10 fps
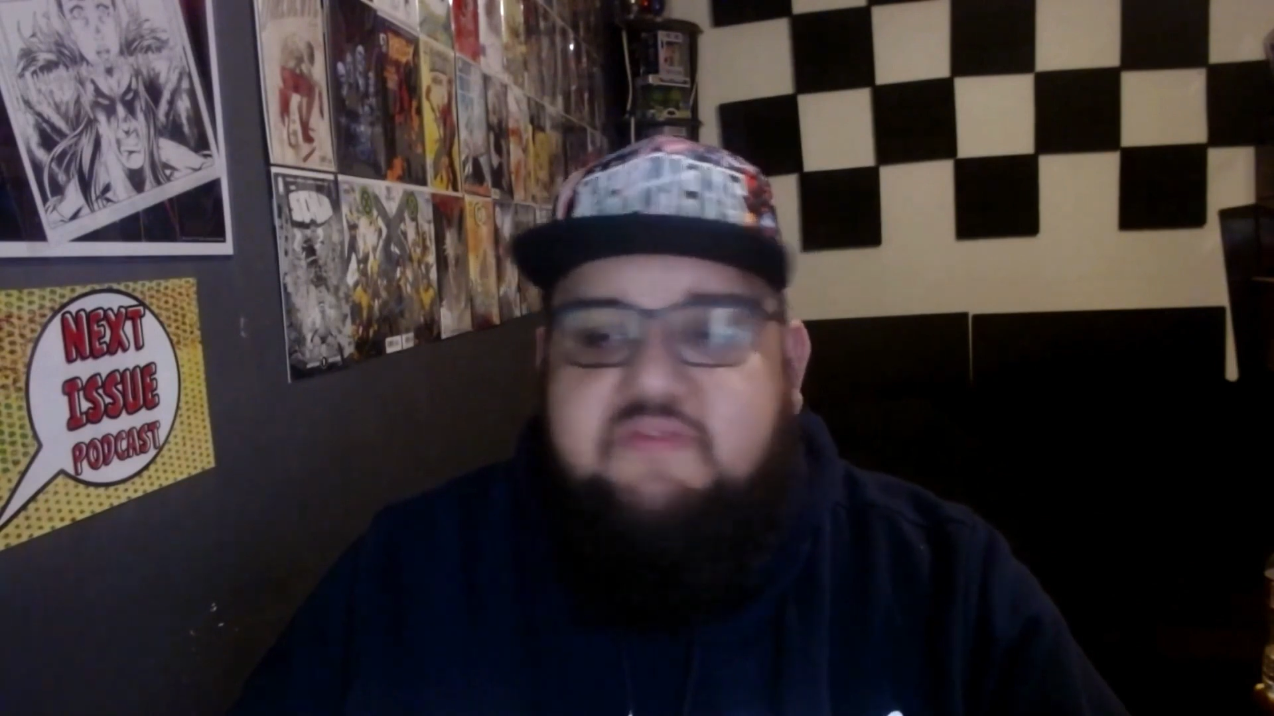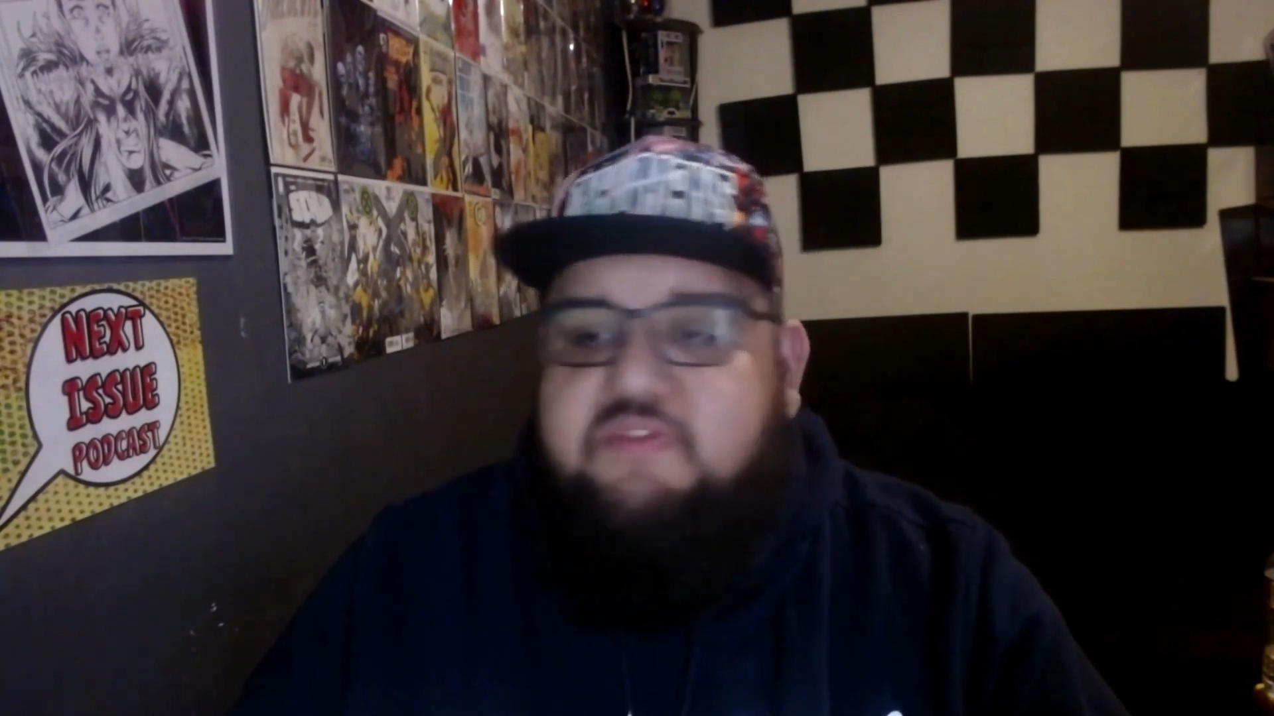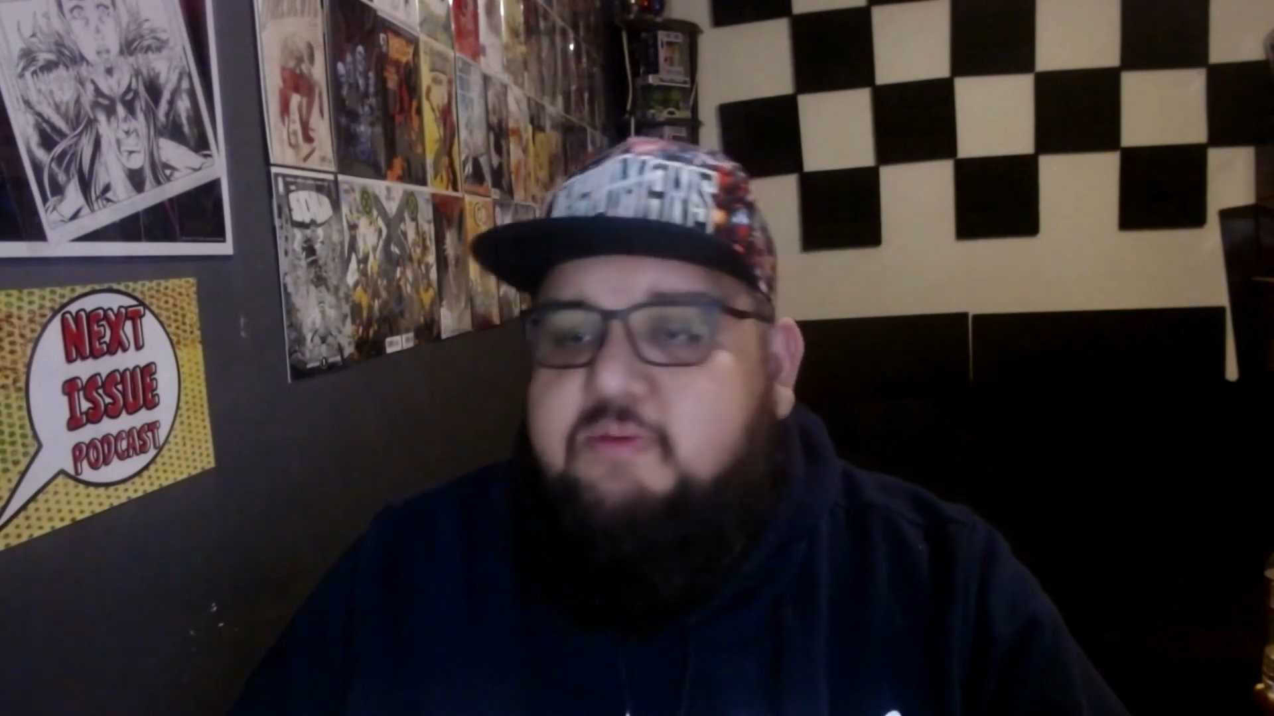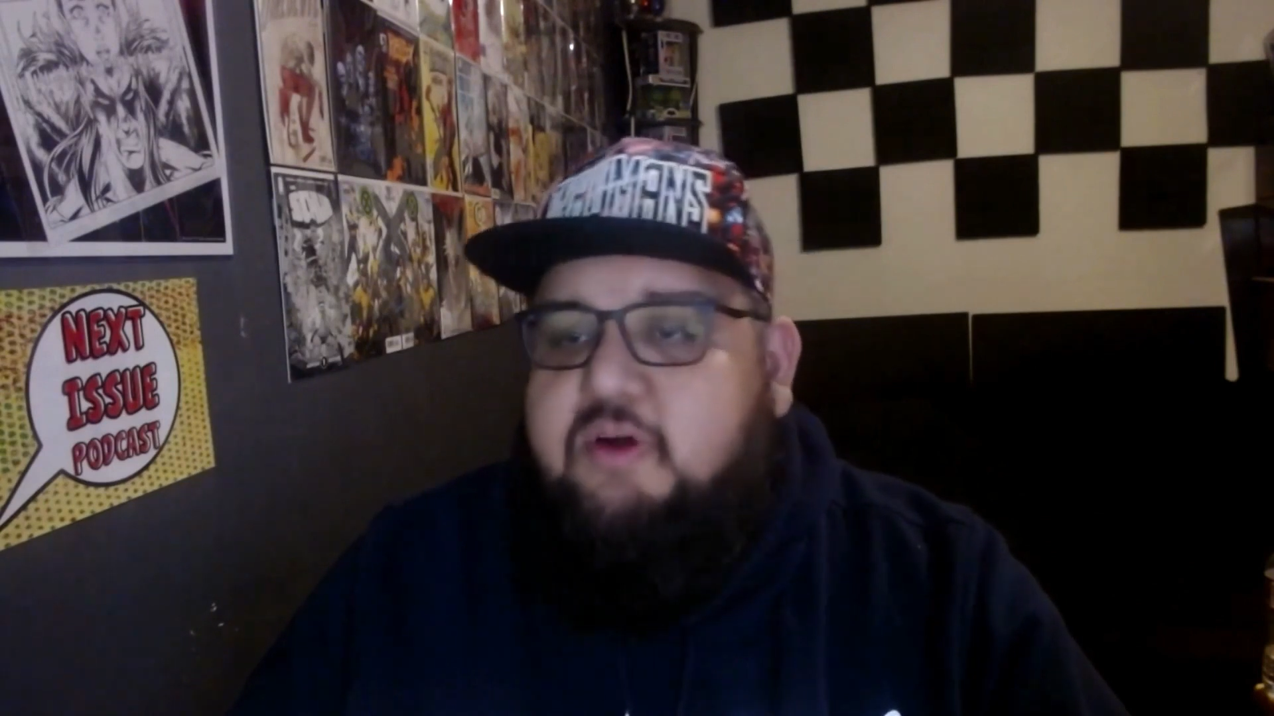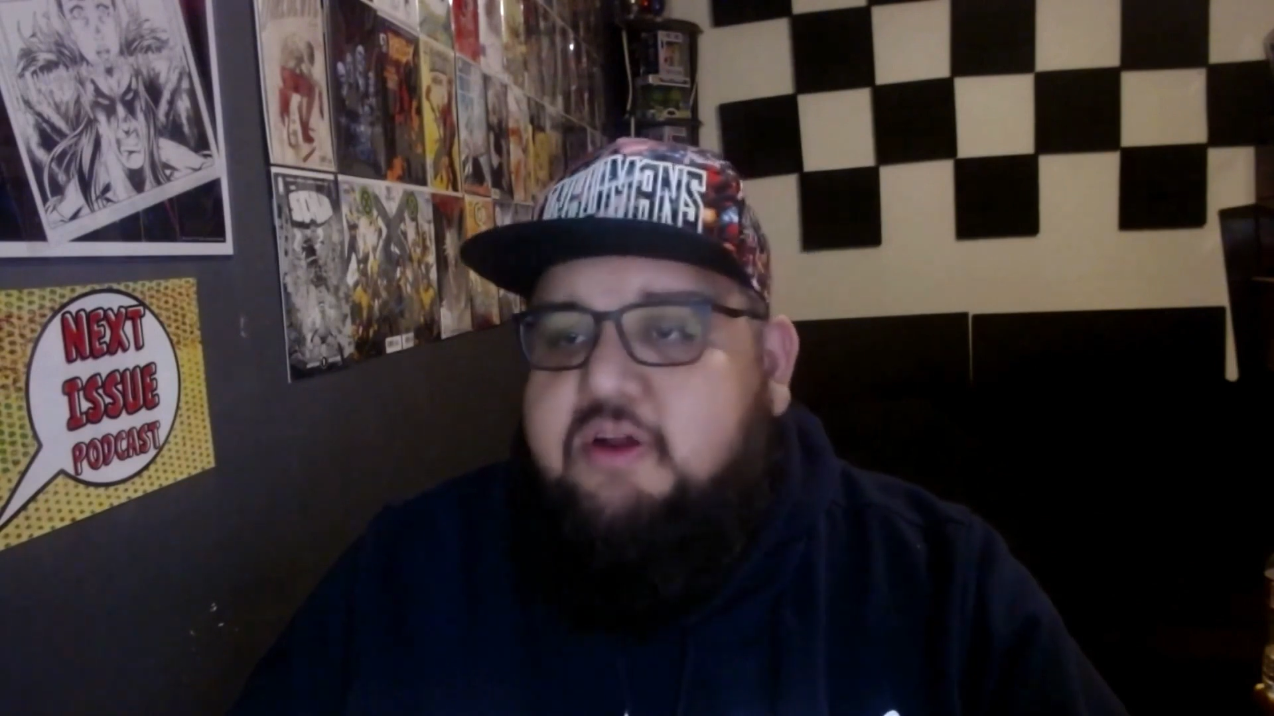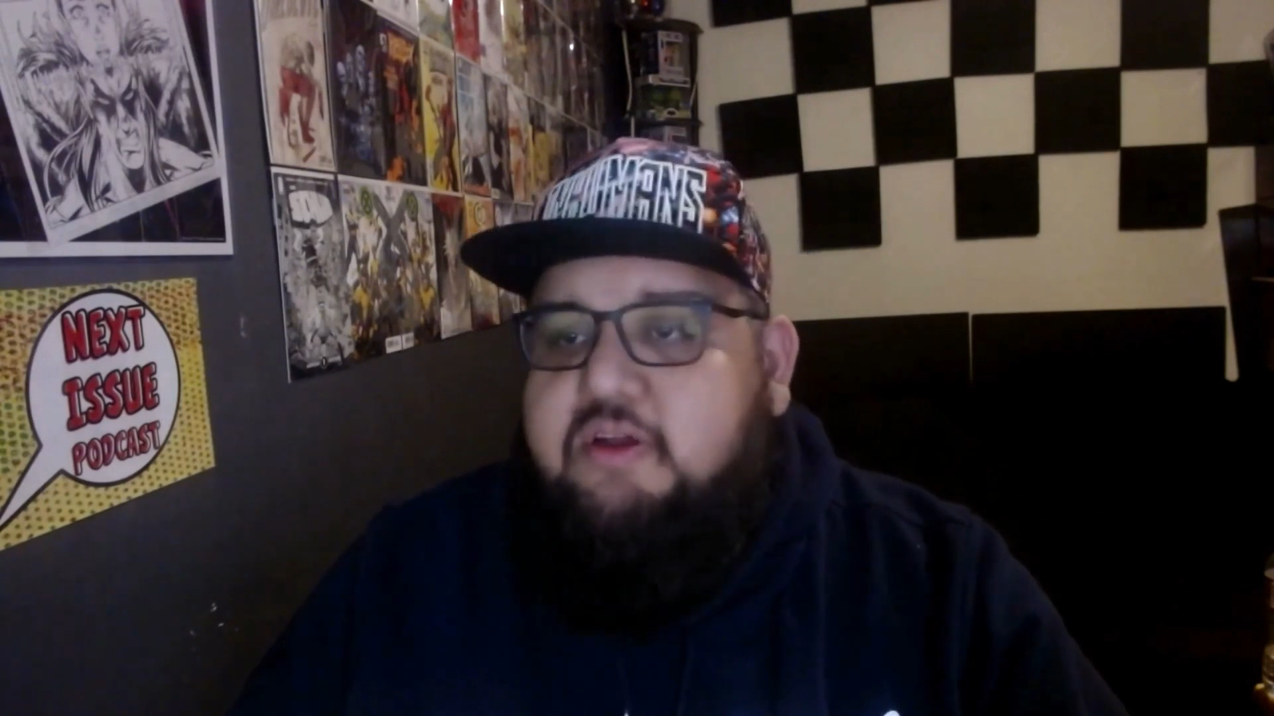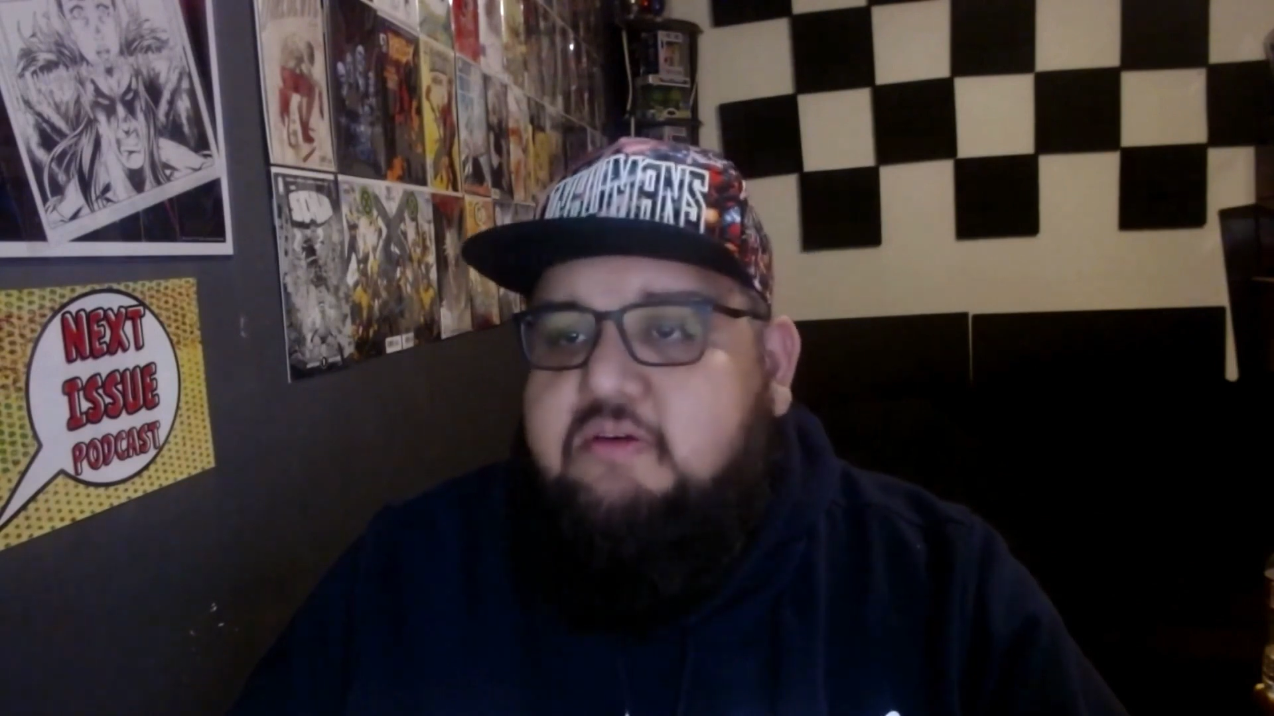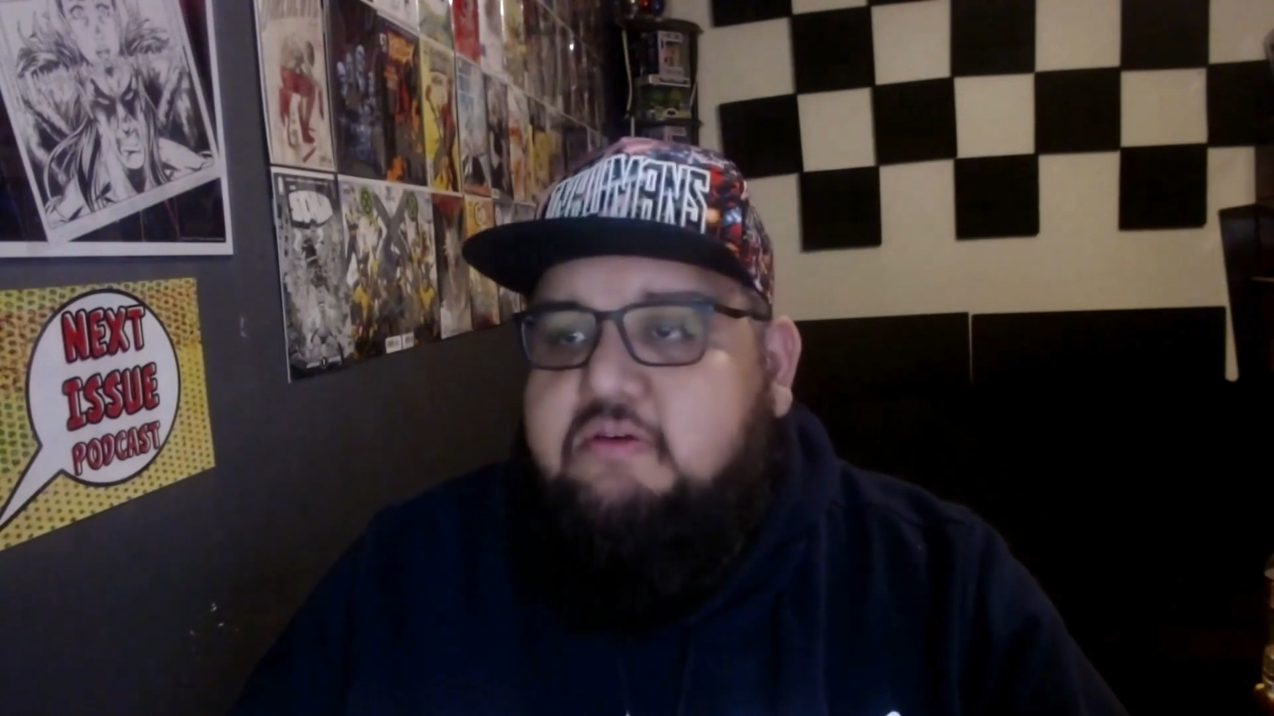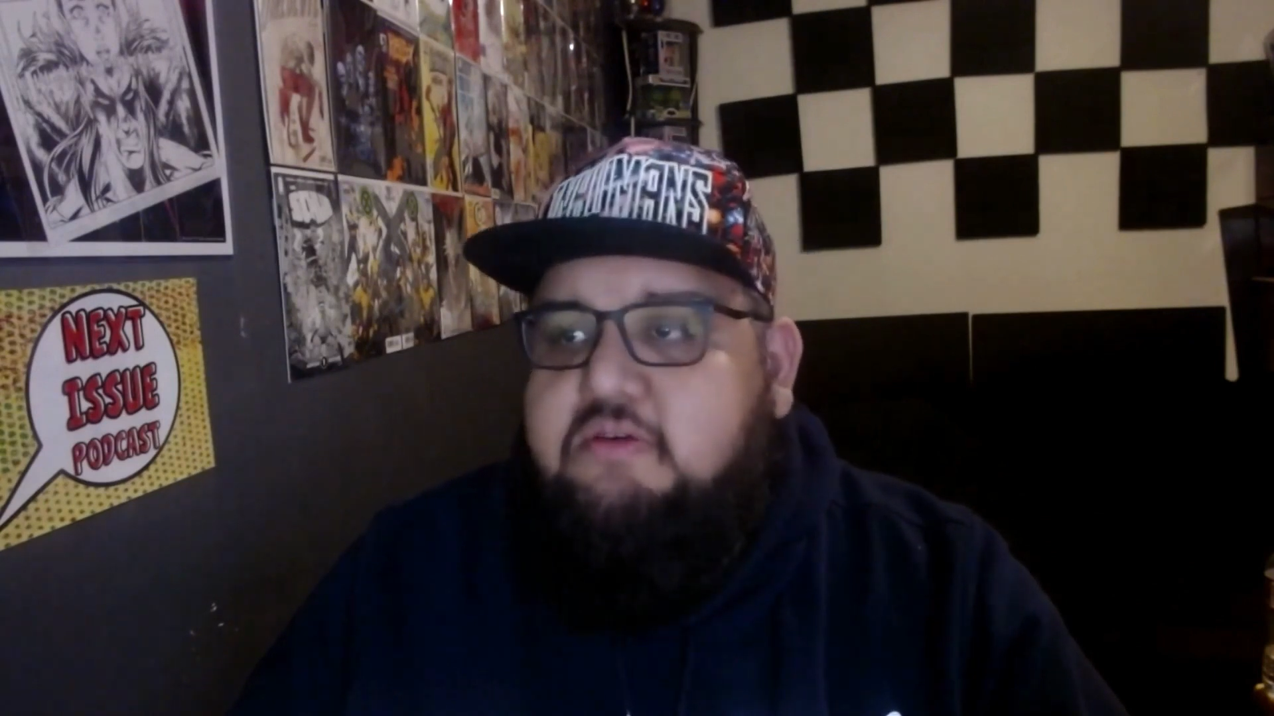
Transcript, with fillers: of the barrio?